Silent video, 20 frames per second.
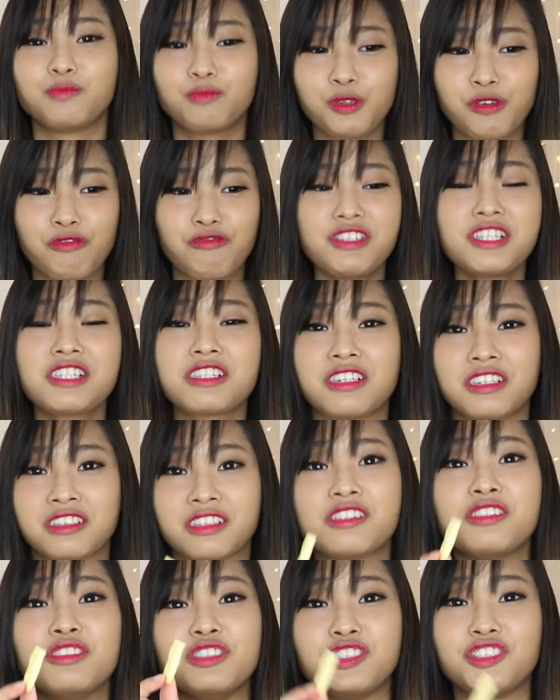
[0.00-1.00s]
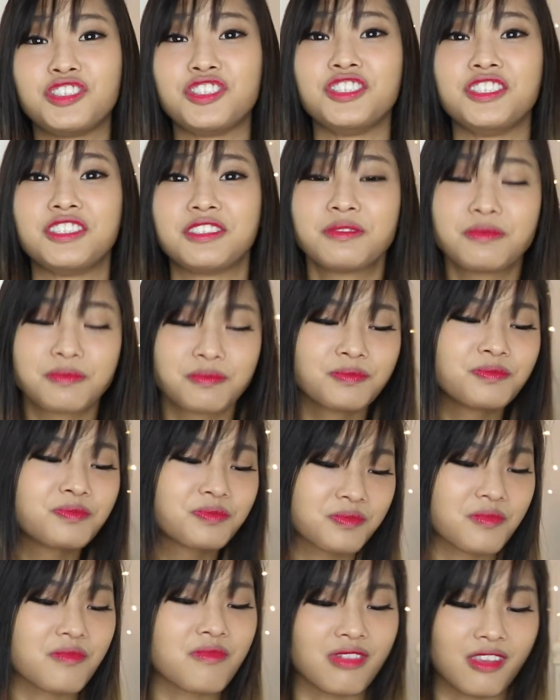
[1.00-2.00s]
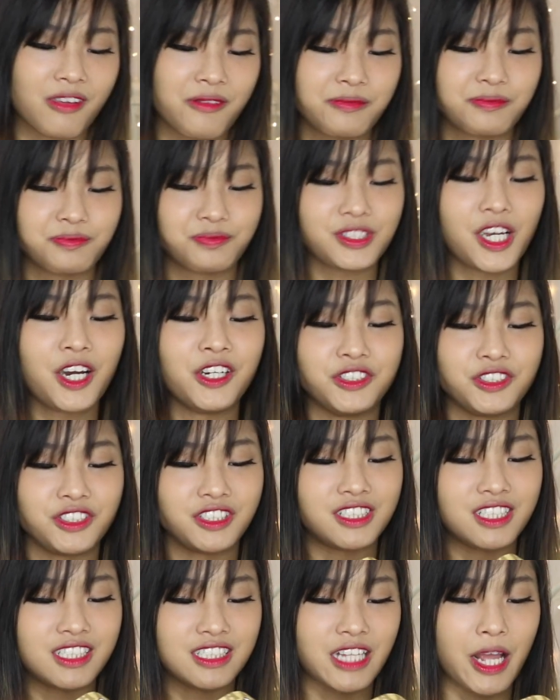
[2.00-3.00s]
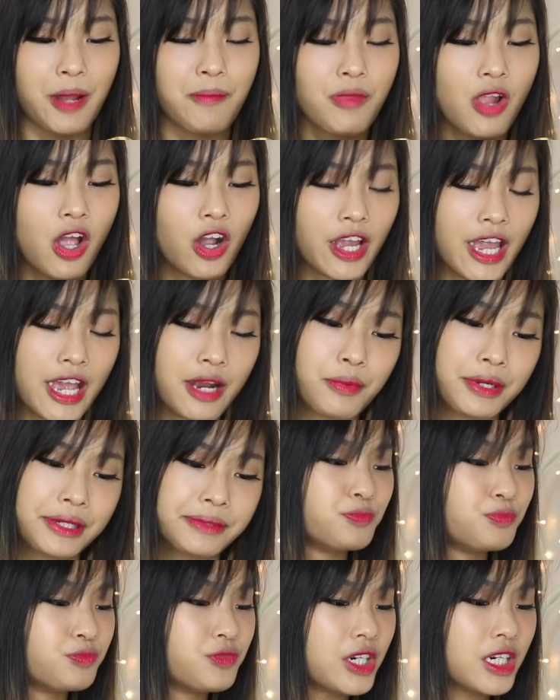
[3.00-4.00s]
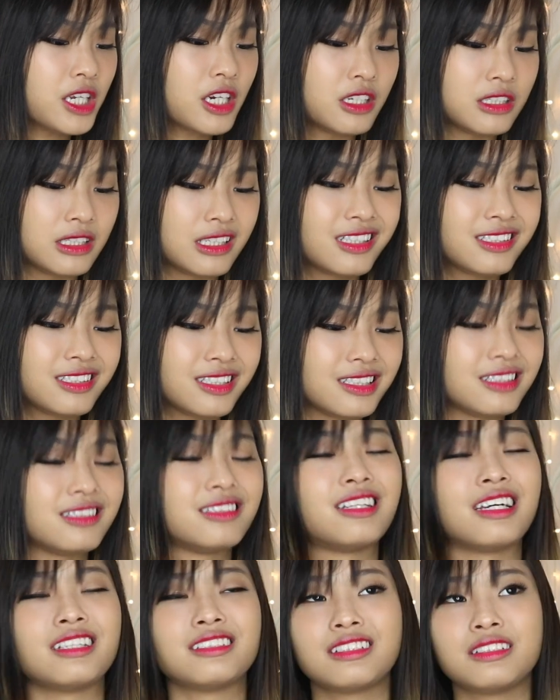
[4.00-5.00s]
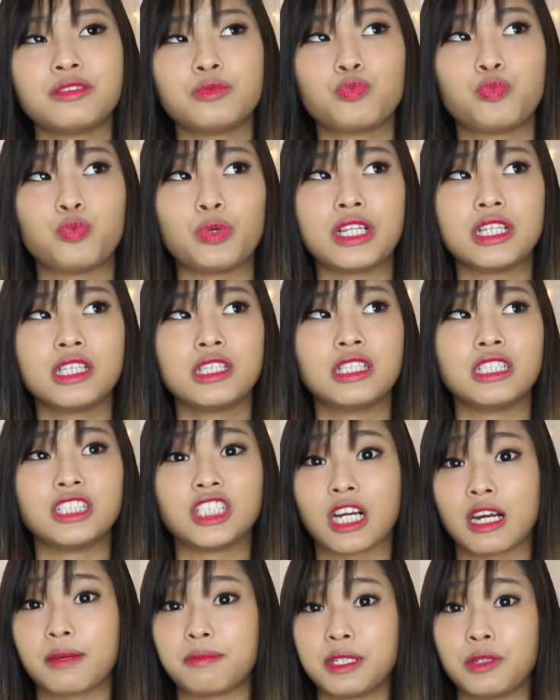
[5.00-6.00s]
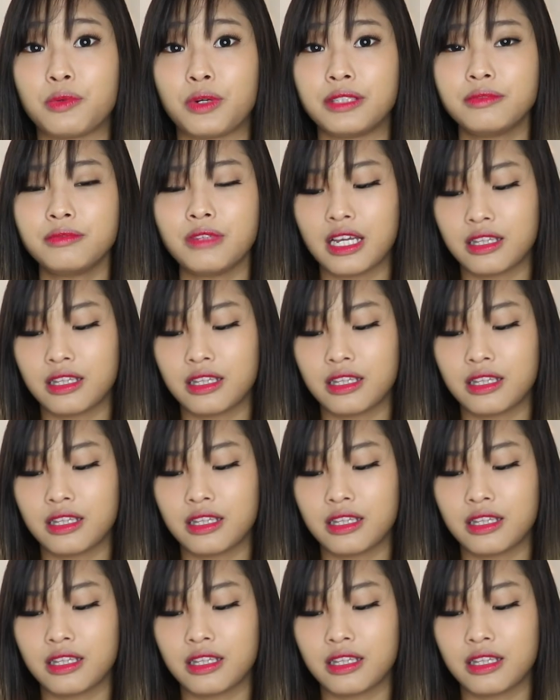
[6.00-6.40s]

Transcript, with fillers: Put fish and I'll tell you it's cheese. How interesting is that? Okay, anyway, verdict on this, it doesn't win the jagabee one.